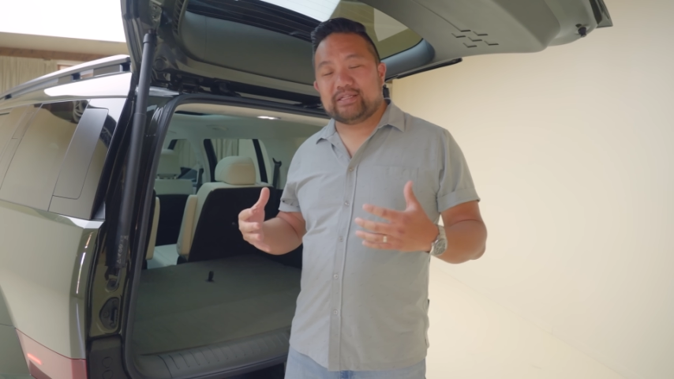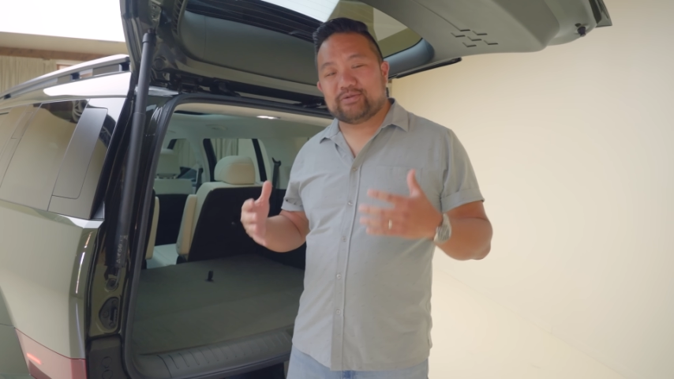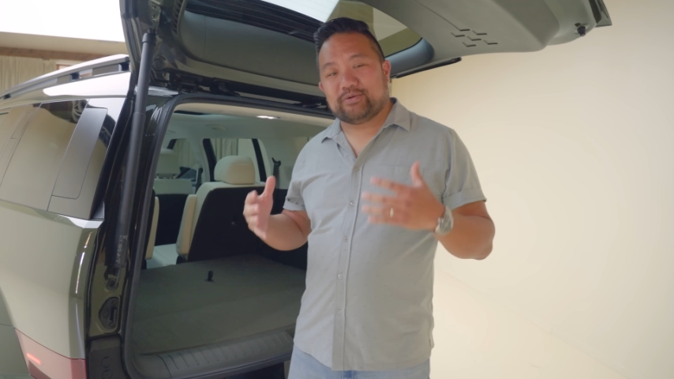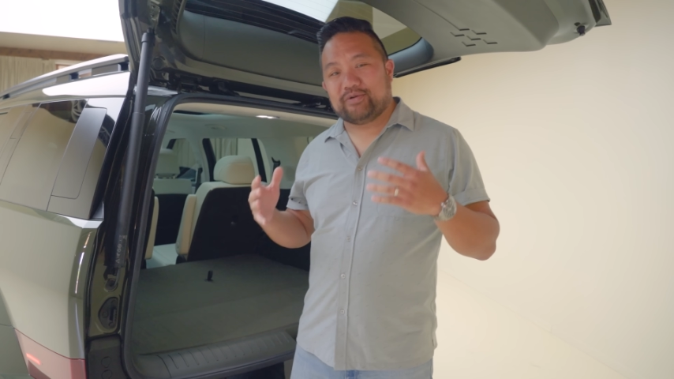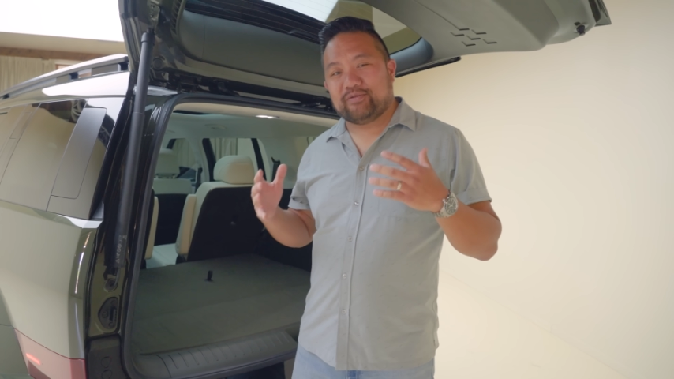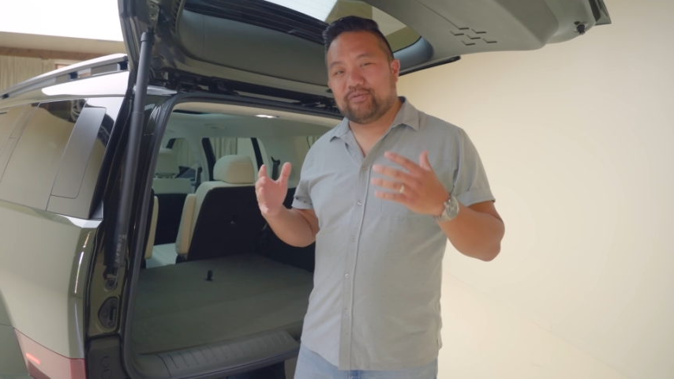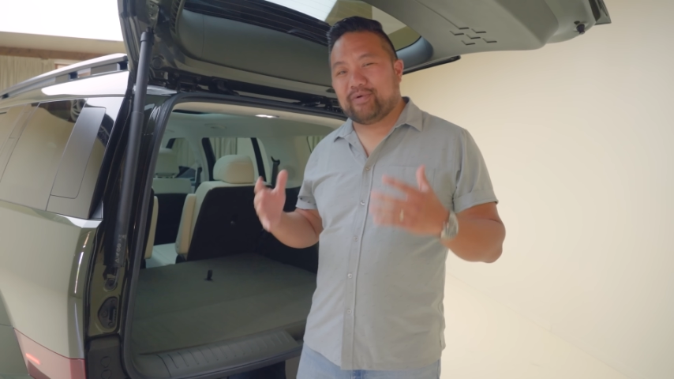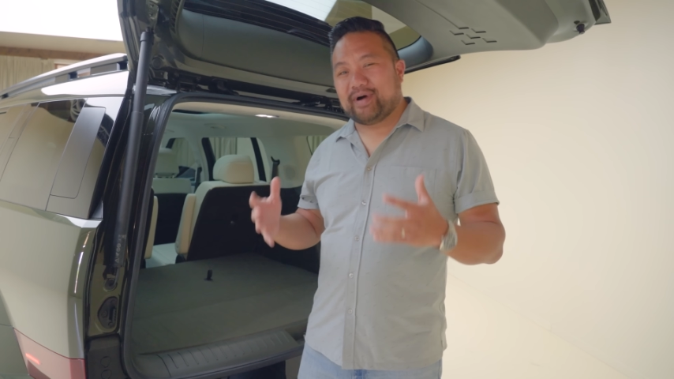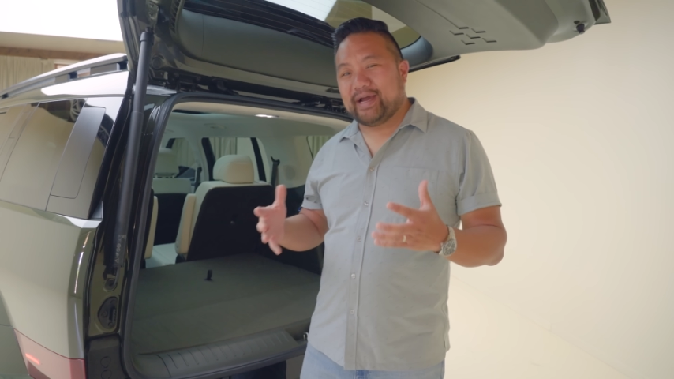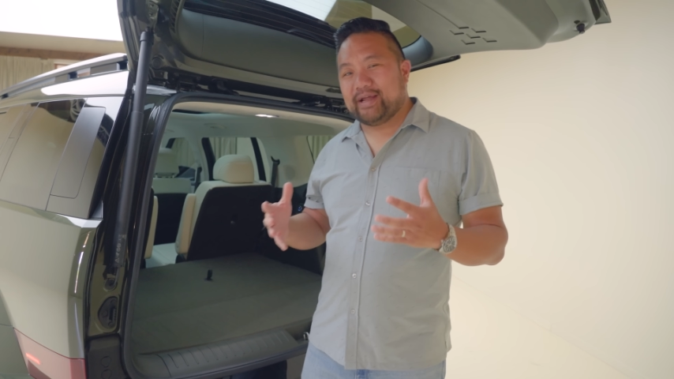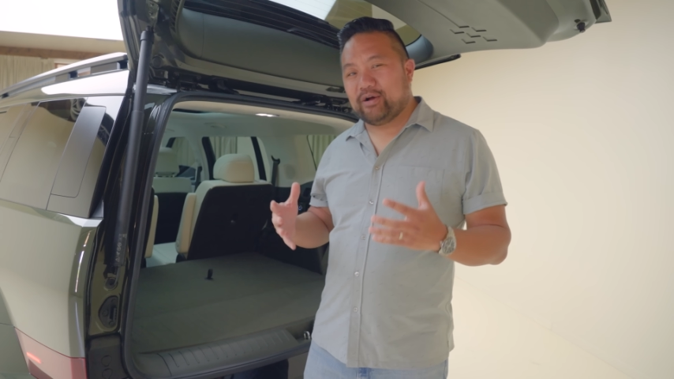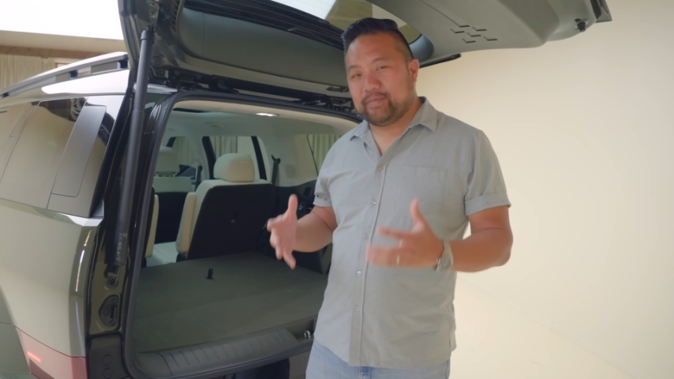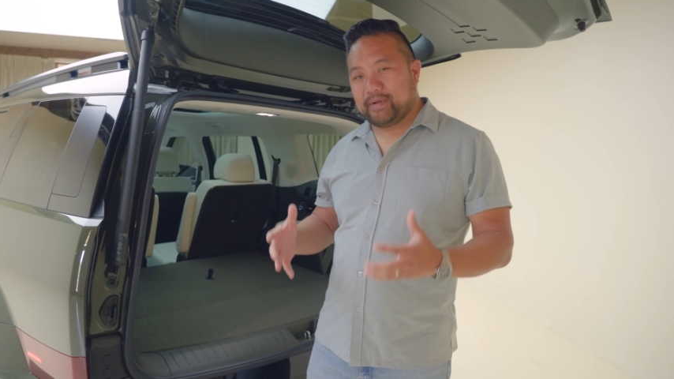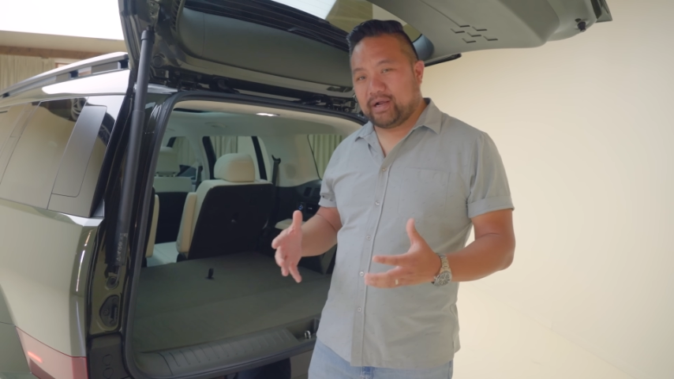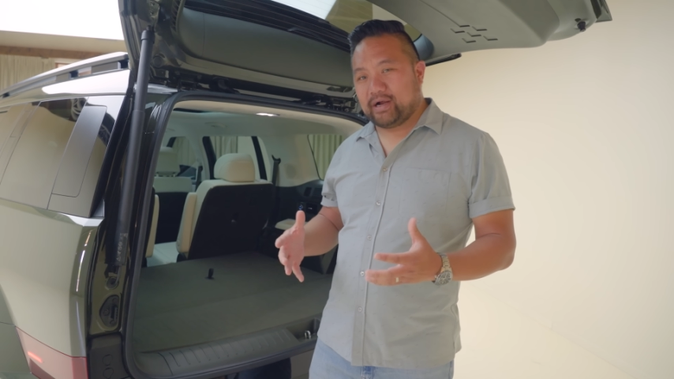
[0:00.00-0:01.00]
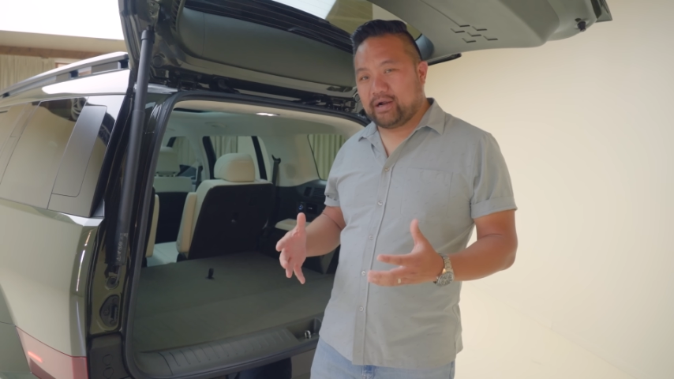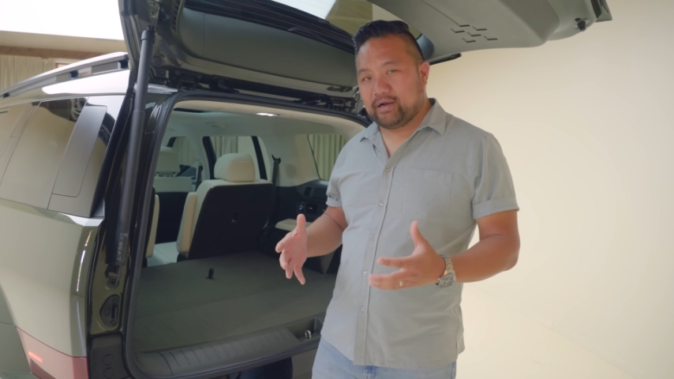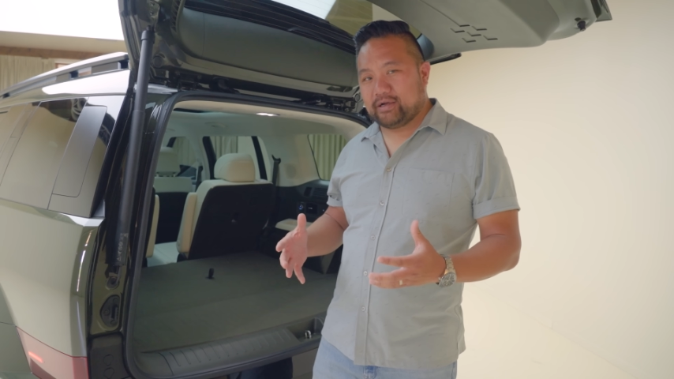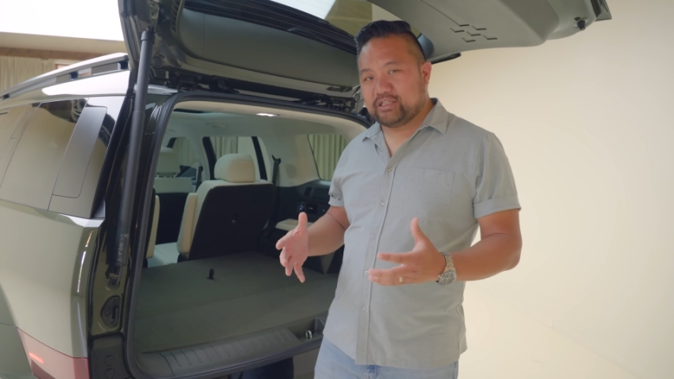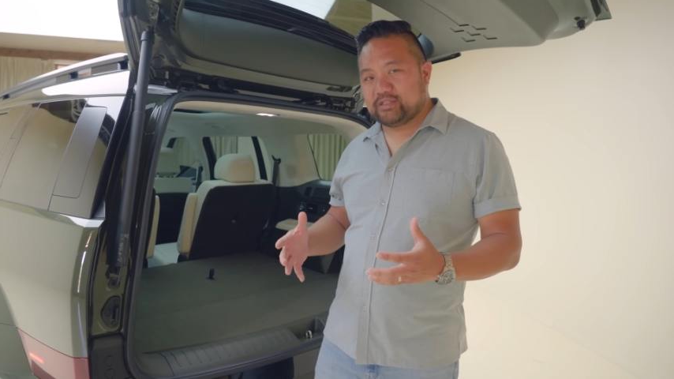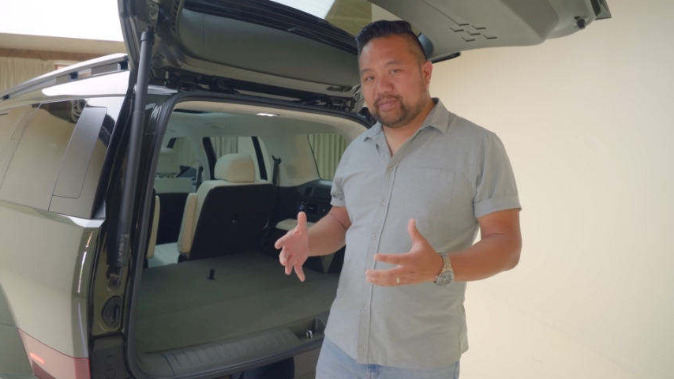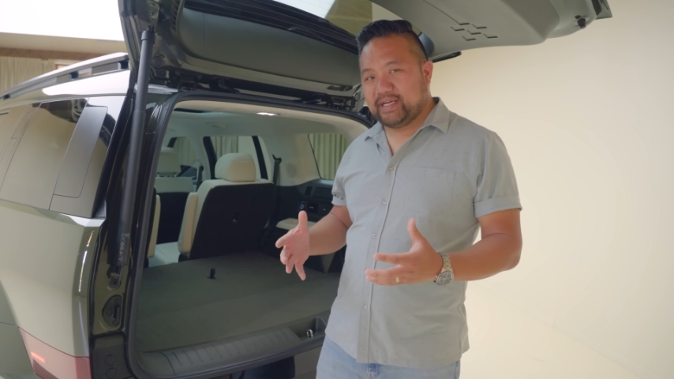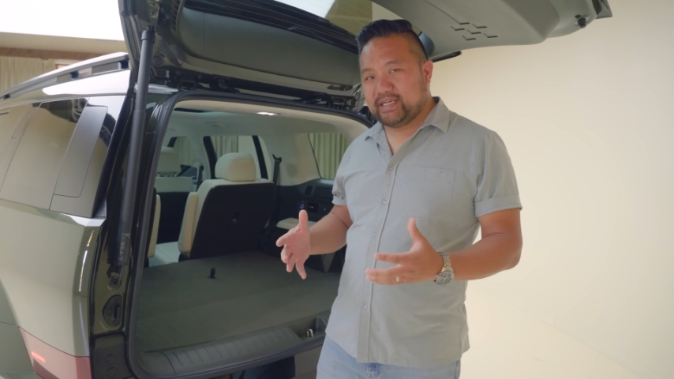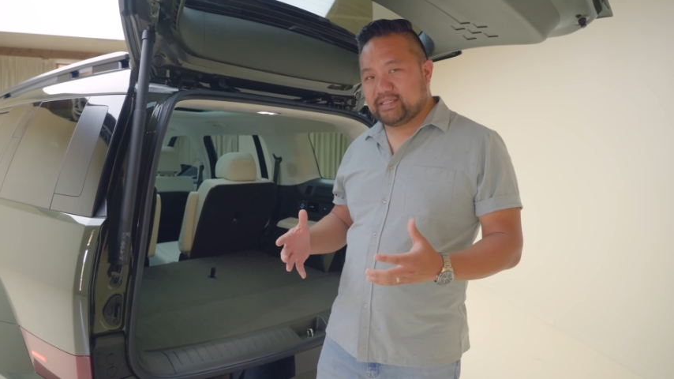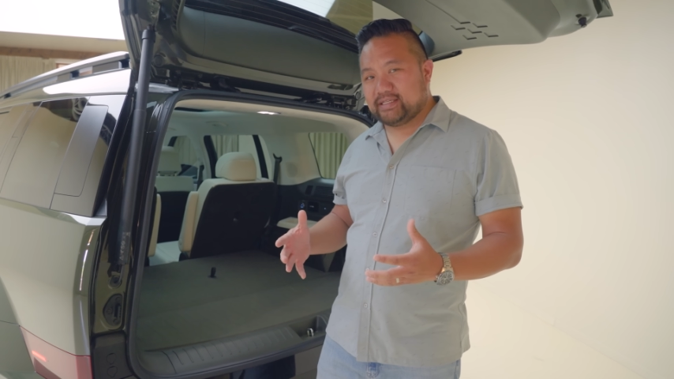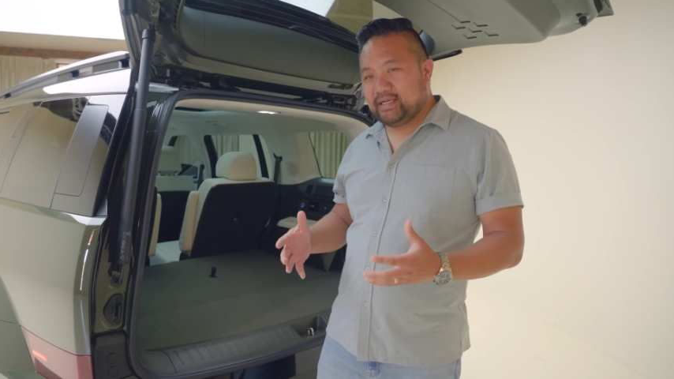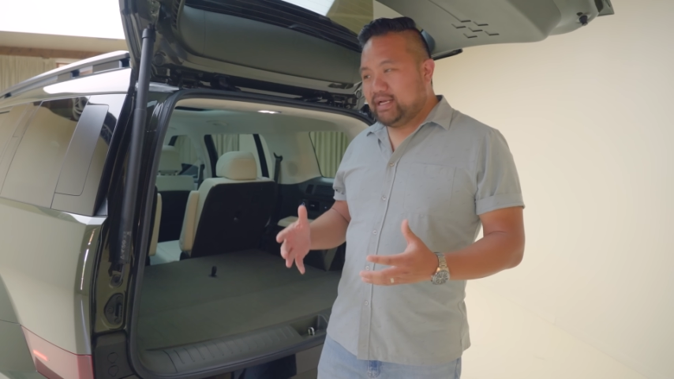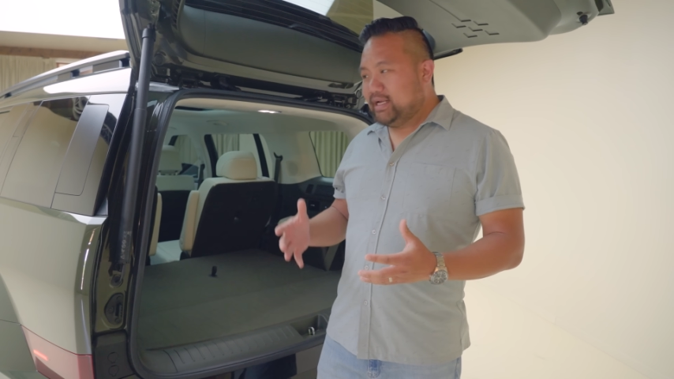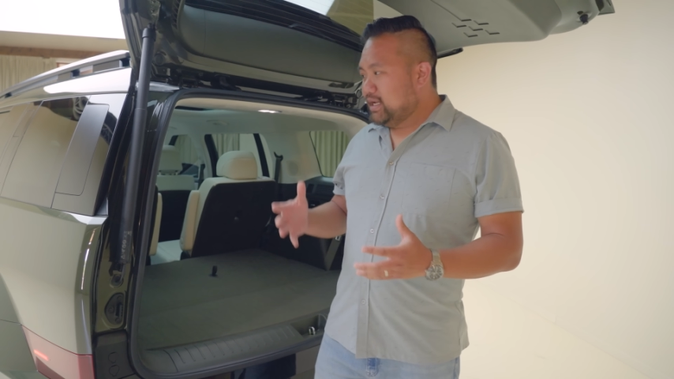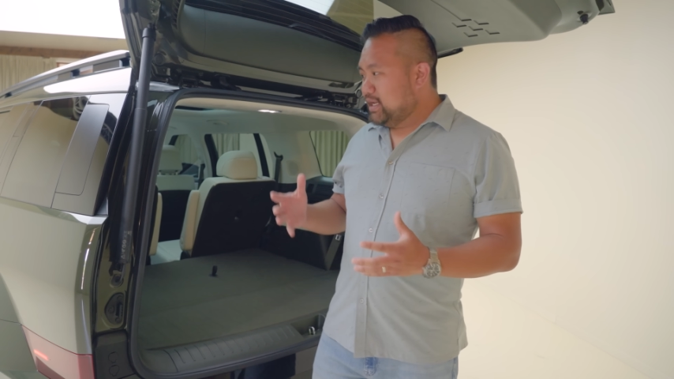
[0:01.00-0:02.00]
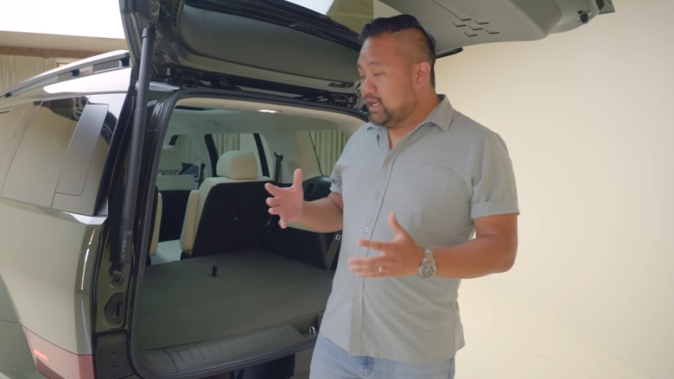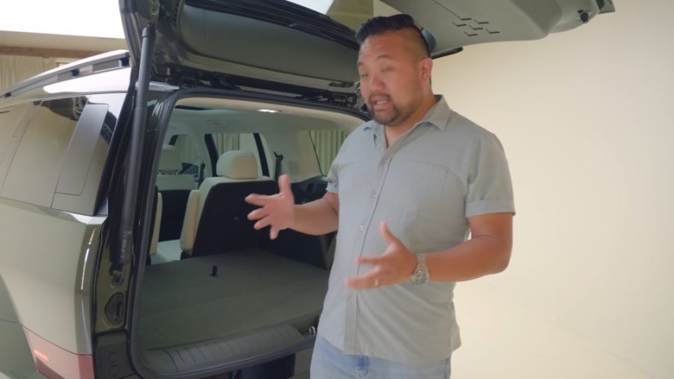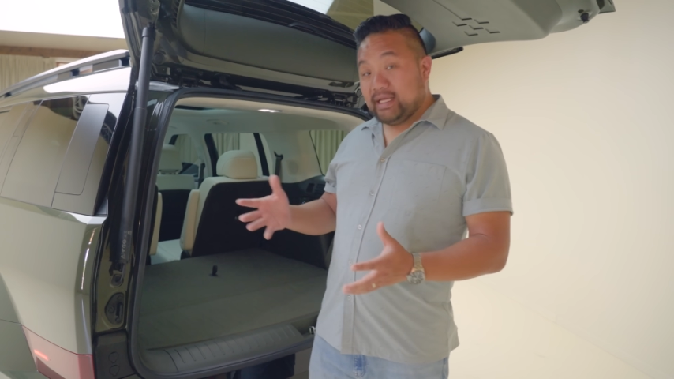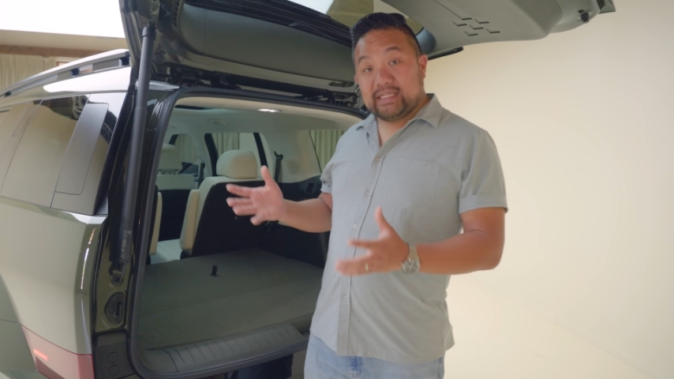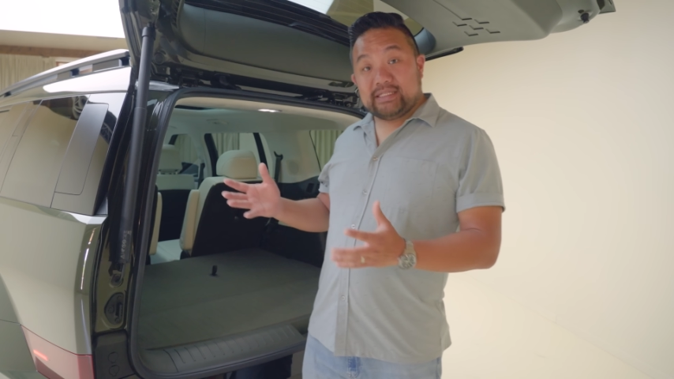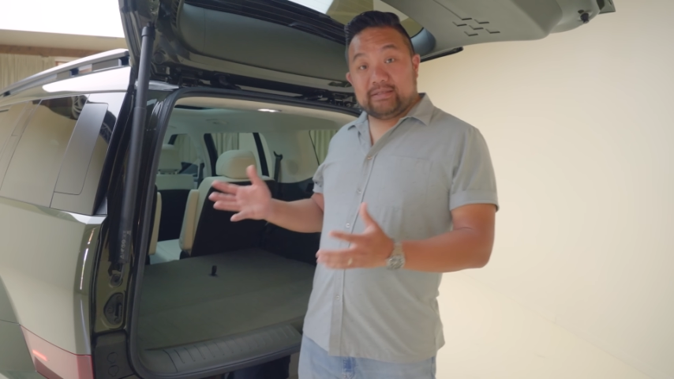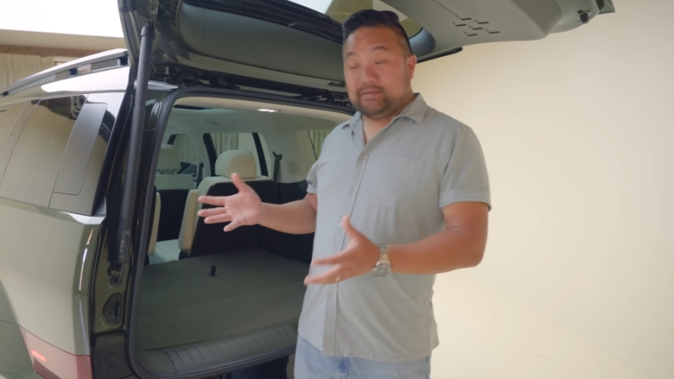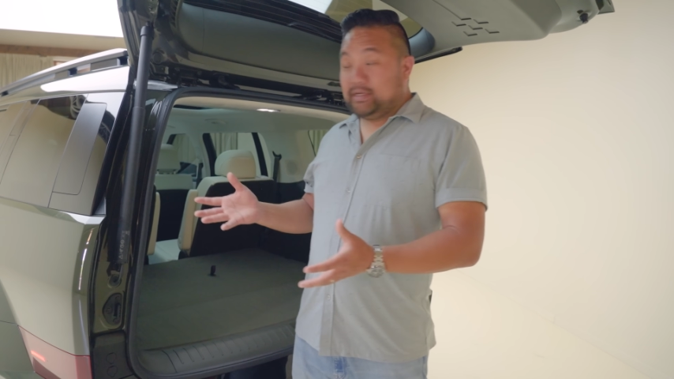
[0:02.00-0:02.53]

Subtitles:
sort of wide open cargo space. And that's